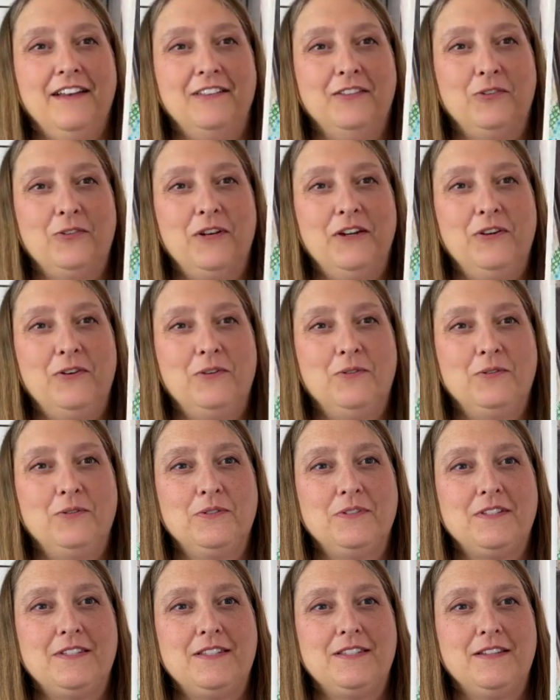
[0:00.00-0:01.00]
Lori
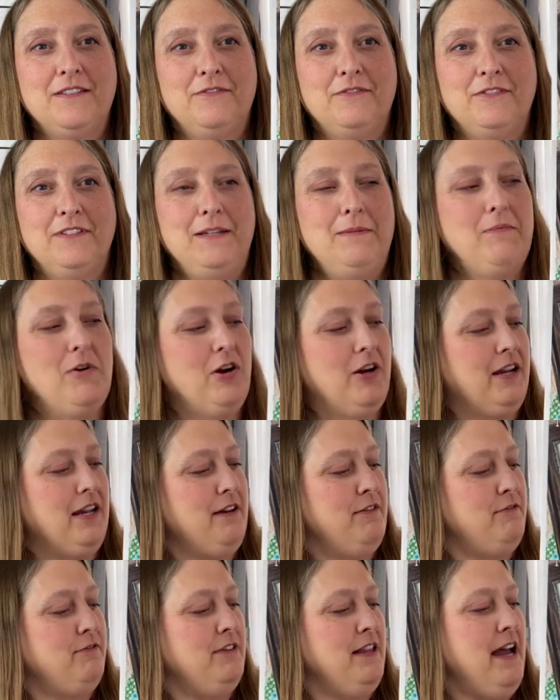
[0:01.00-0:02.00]
Holt's Flea
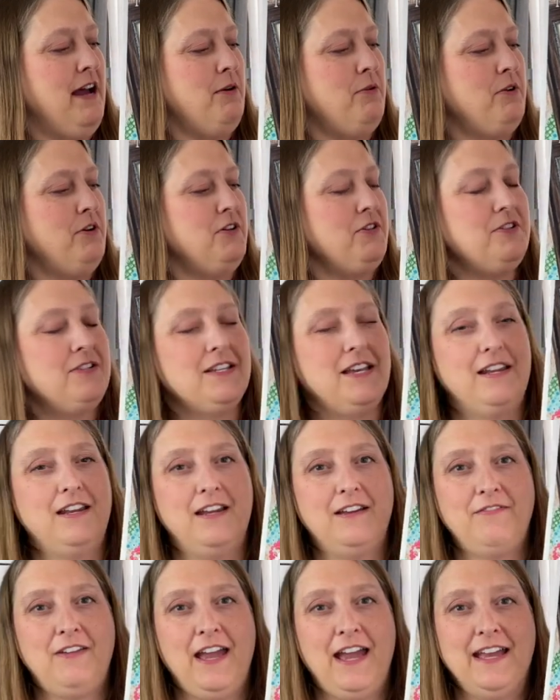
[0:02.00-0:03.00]
Market flowers, and
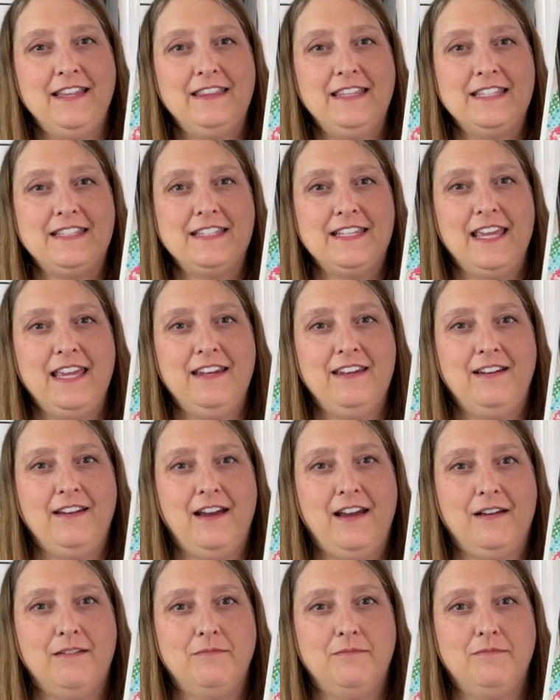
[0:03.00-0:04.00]
I've had this kitted
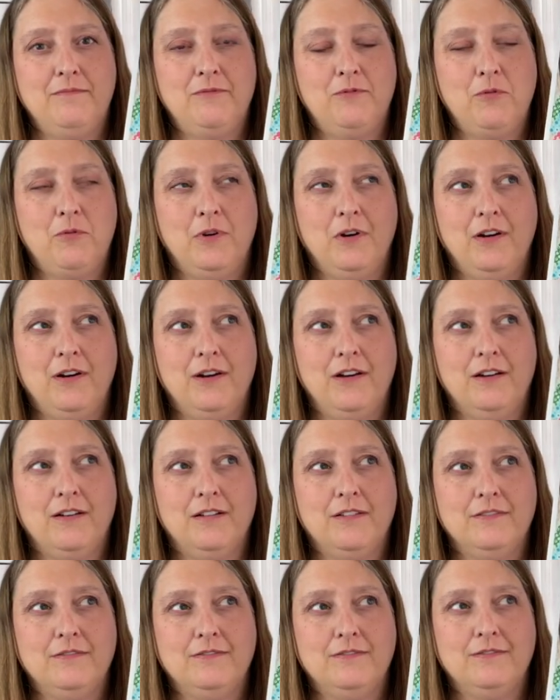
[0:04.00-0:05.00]
up
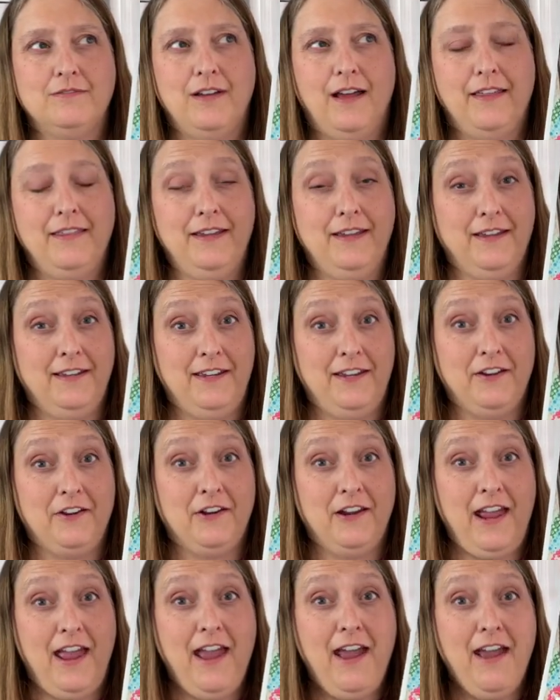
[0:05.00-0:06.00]
for I think a year
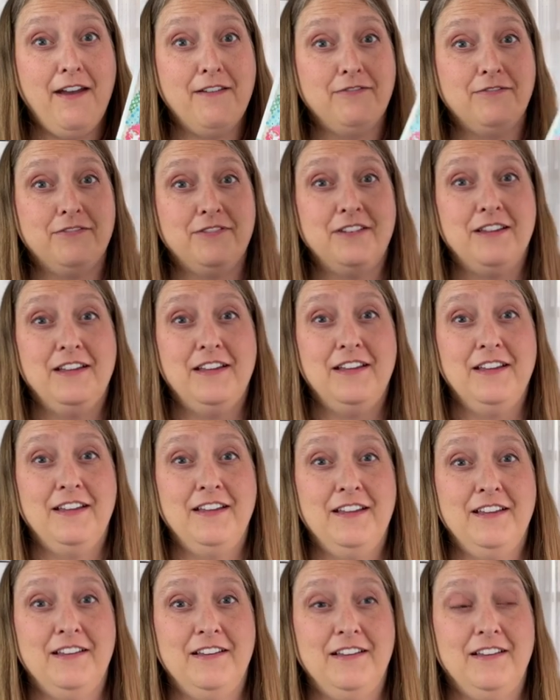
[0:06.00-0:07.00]
and a half.
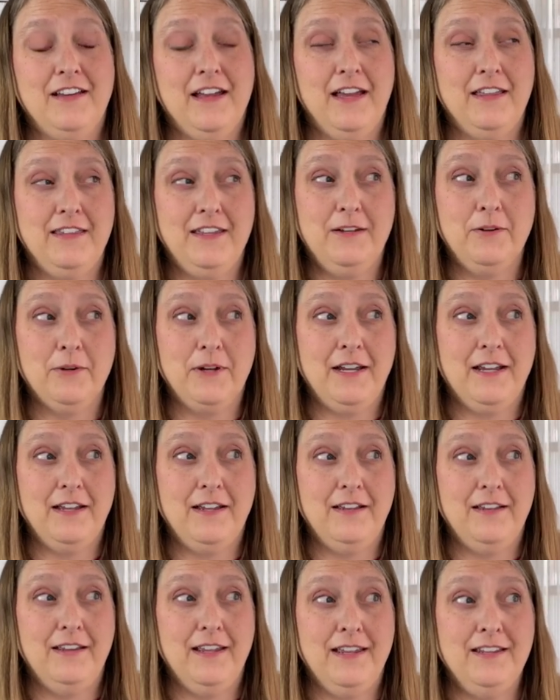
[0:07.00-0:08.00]
I think we're
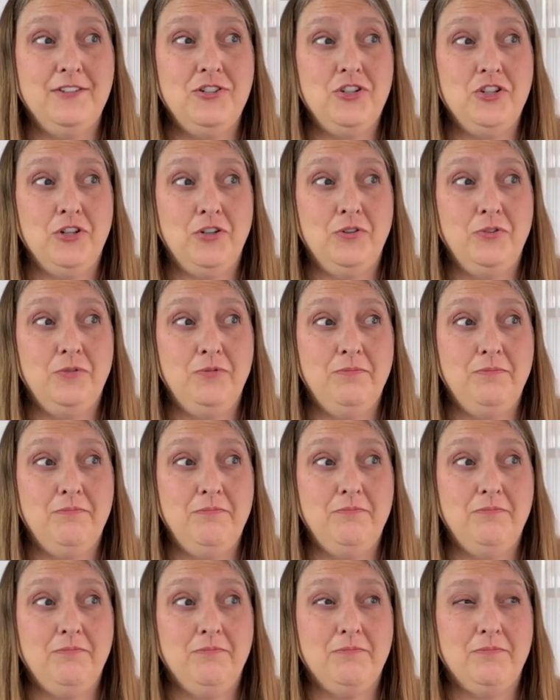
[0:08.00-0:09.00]
in June,
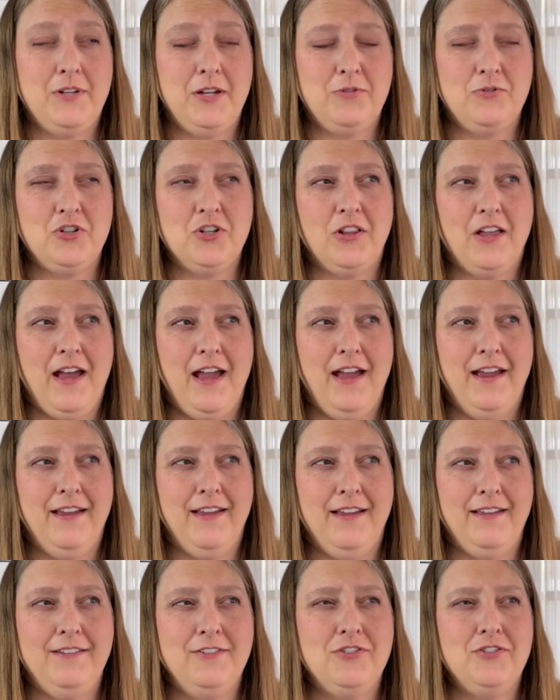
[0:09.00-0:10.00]
no, July,
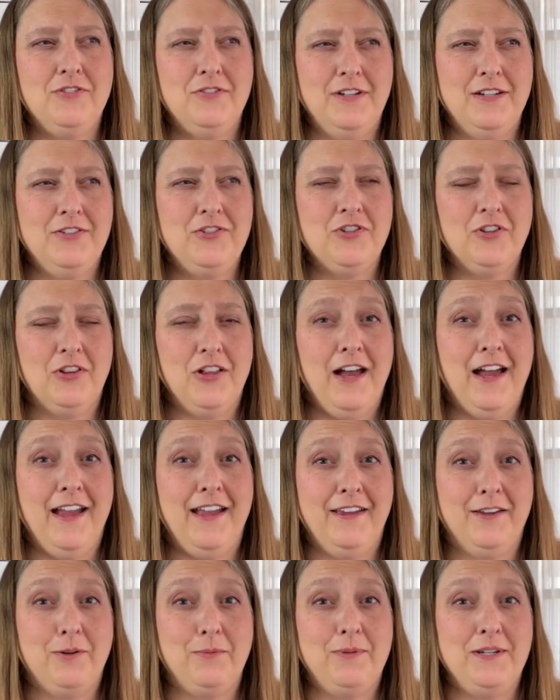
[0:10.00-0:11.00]
and in July
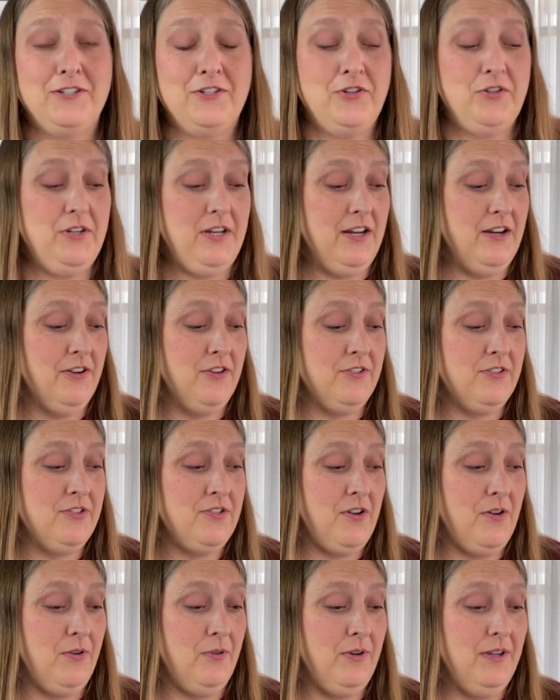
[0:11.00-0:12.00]
it'll be 2 years,
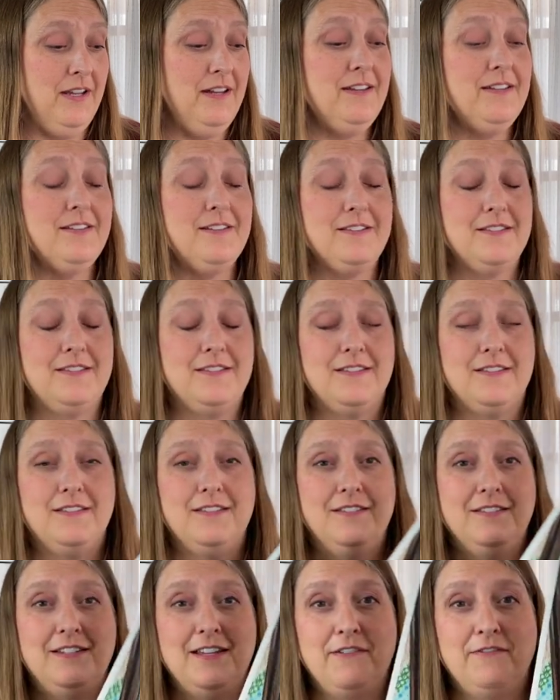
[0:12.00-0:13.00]
so it is
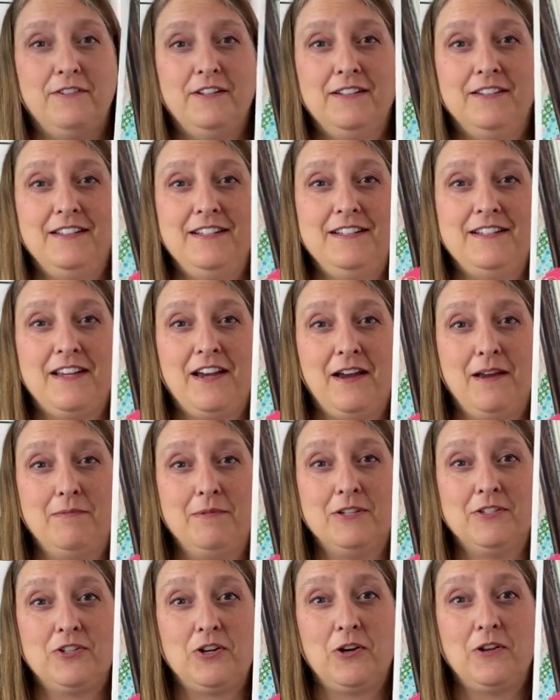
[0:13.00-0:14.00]
definitely time
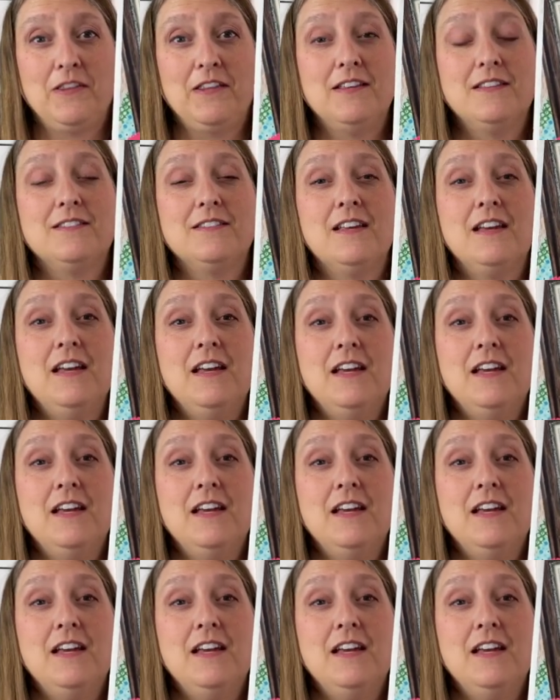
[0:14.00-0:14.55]
to start this.